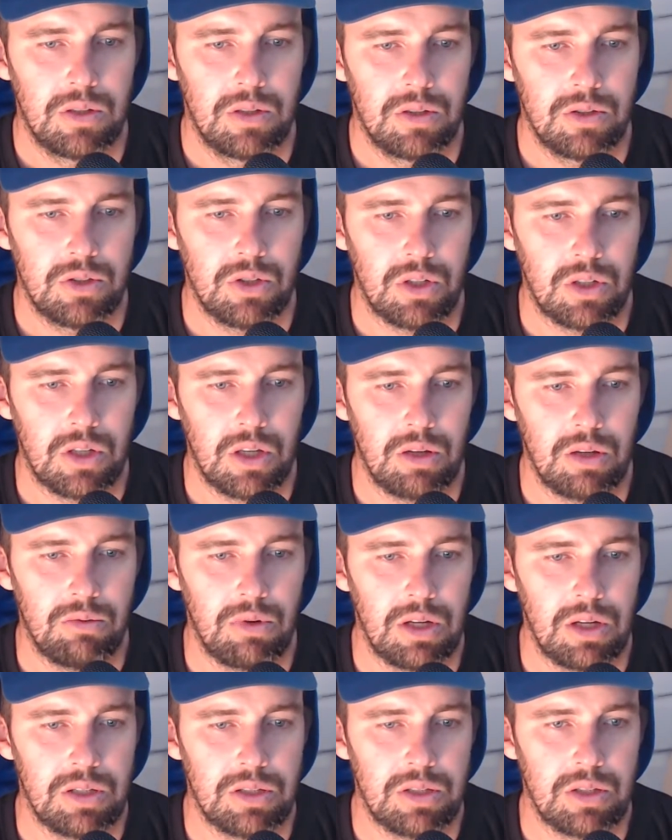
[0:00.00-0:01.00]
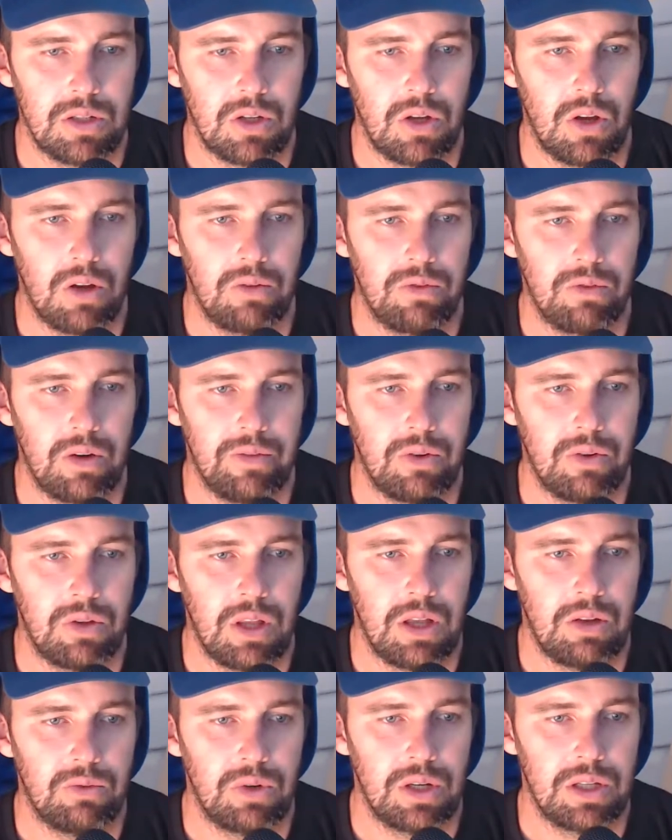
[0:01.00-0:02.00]
Should I keep reading? It's going to go forever.
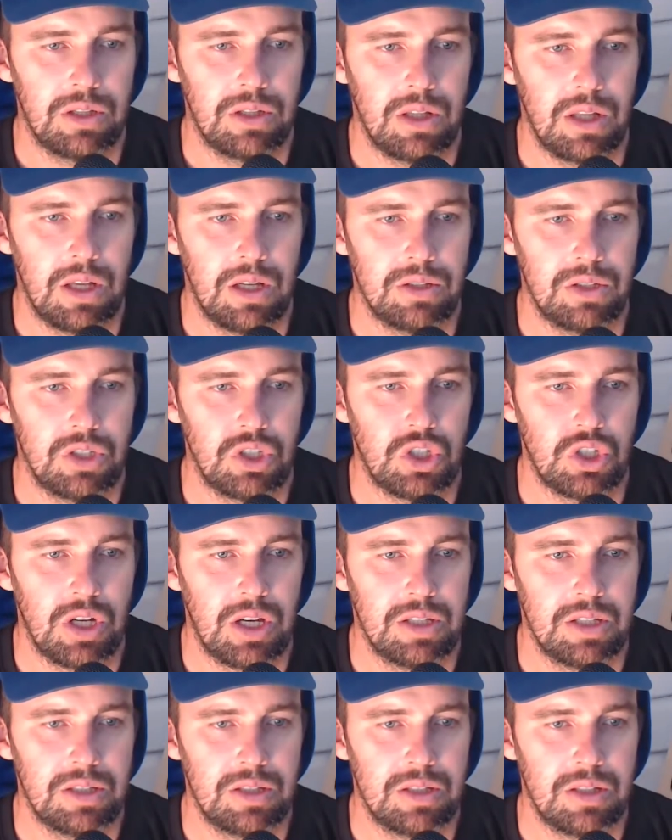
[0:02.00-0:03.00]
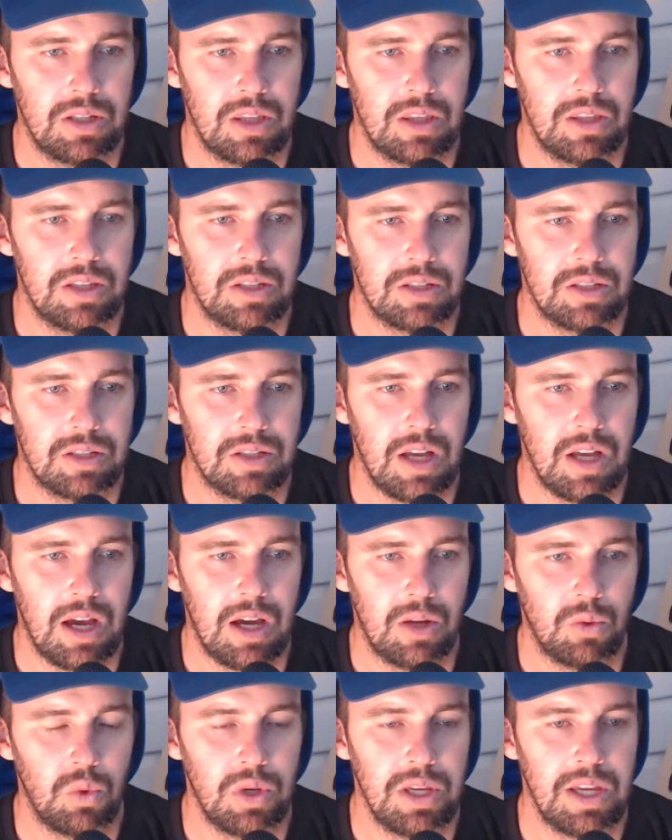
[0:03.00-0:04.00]
I'll read the line. Just the
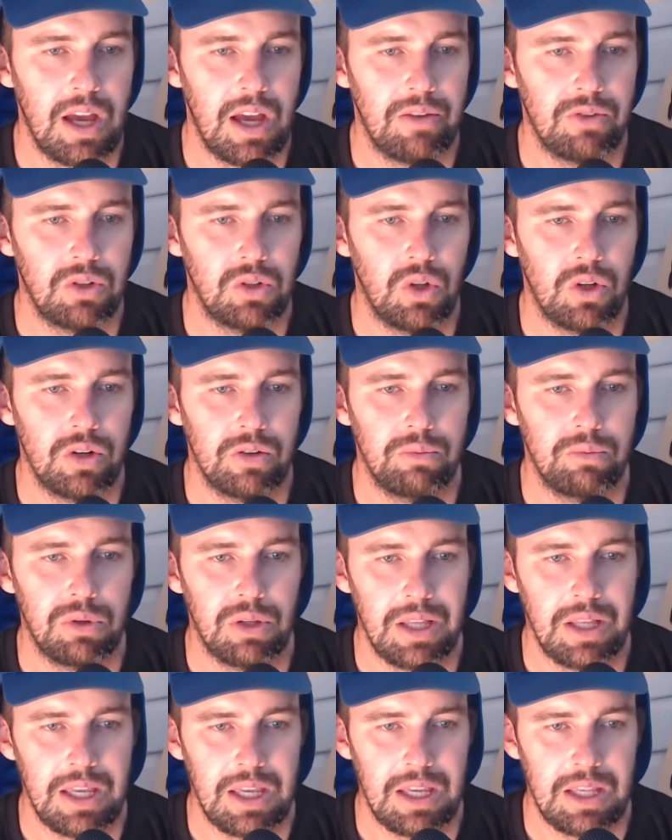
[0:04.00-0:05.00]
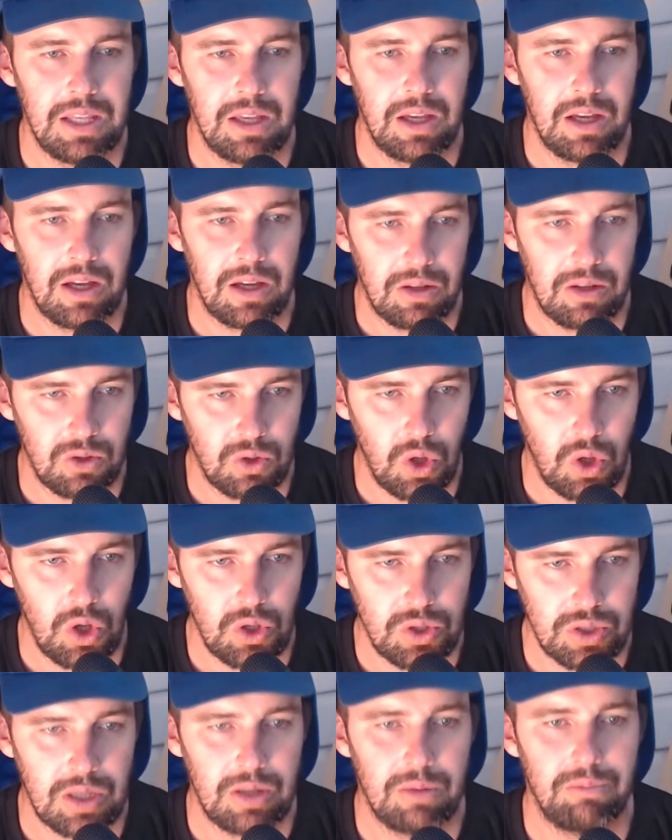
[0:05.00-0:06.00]
start. We have a lot
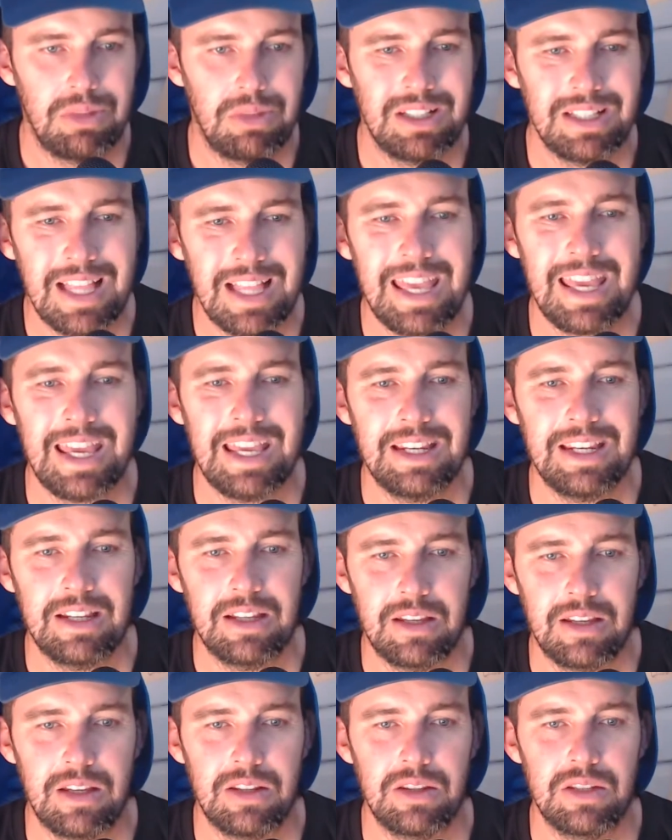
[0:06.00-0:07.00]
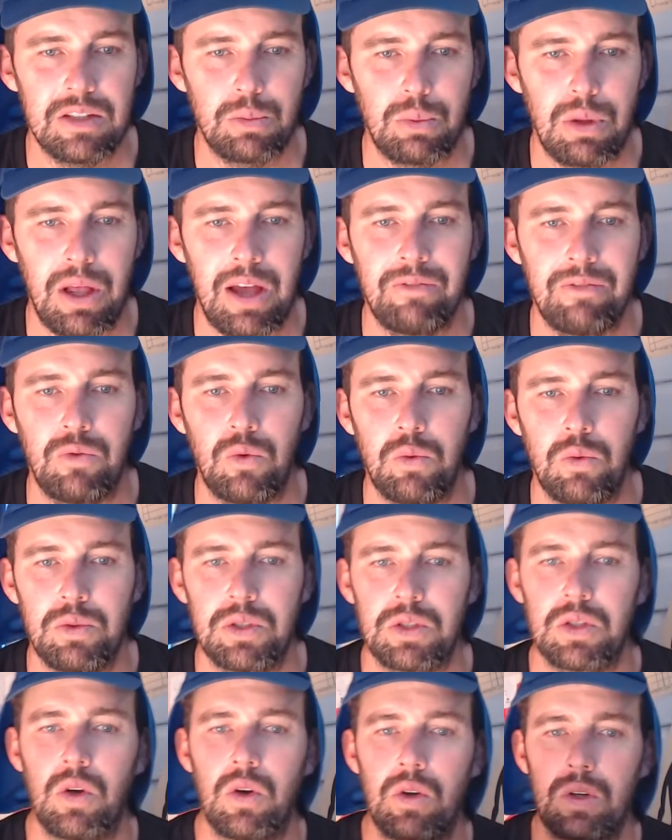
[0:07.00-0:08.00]
planned, and this platform
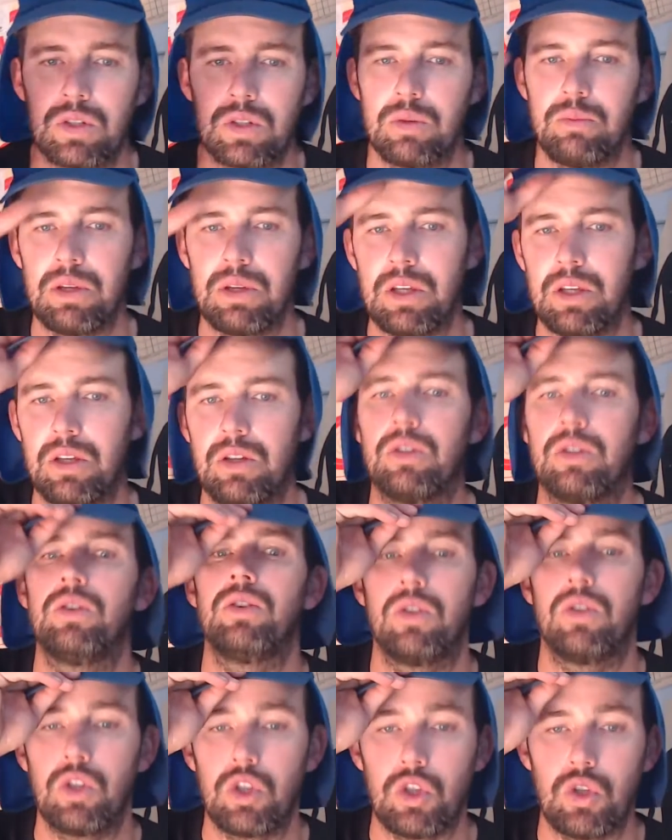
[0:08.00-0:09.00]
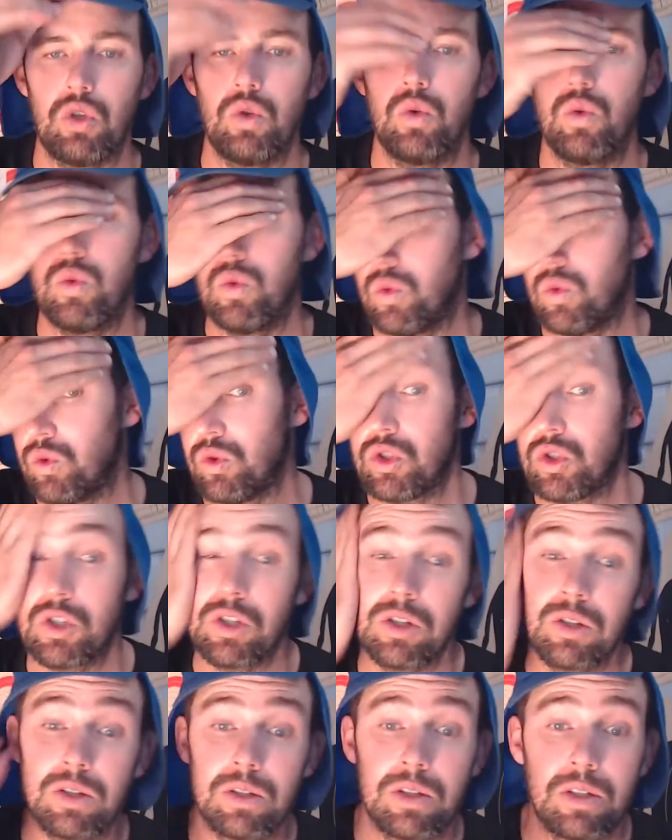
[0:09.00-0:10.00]
is going to be huge.
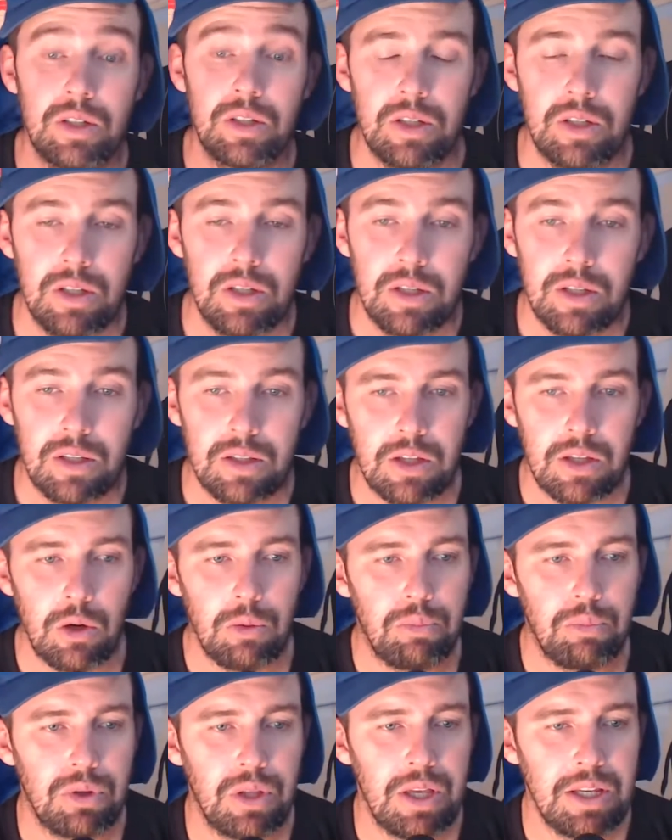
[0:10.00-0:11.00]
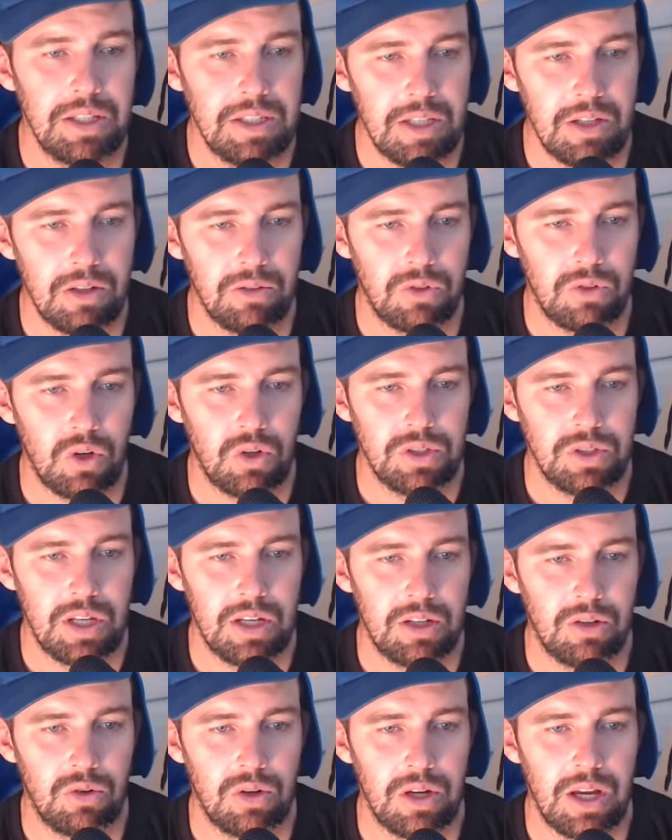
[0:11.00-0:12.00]
There are plenty of
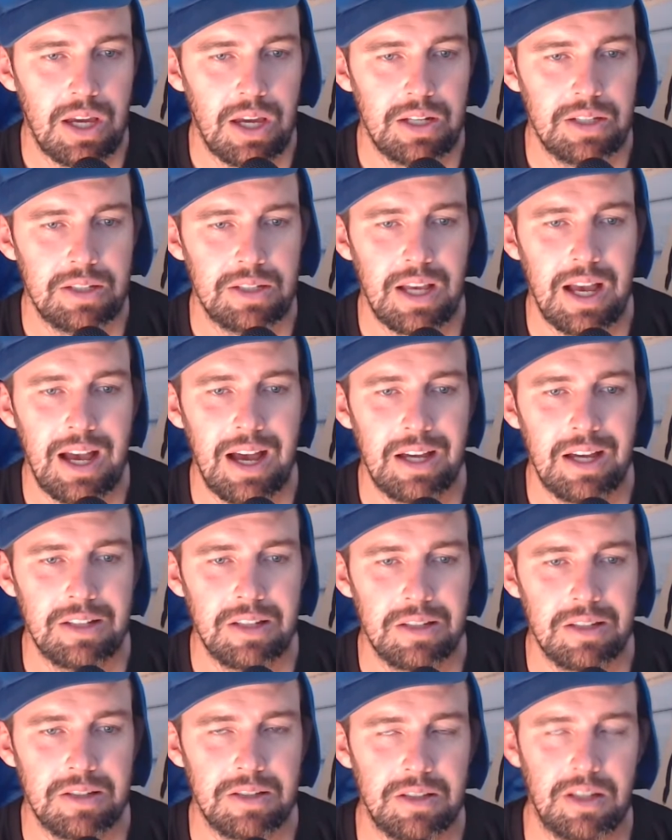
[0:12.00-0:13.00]
content creators, artists.